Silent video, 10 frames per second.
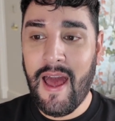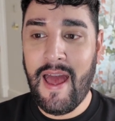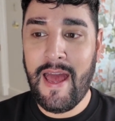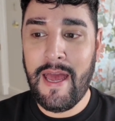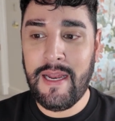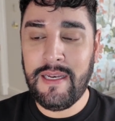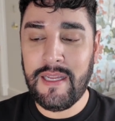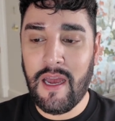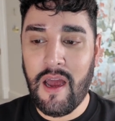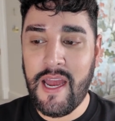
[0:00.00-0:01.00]
and
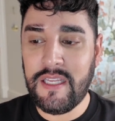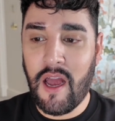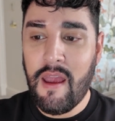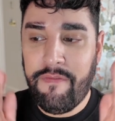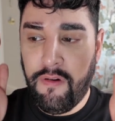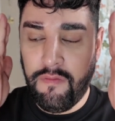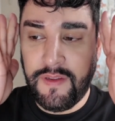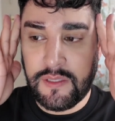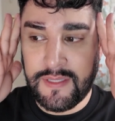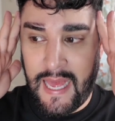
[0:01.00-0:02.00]
I thought this was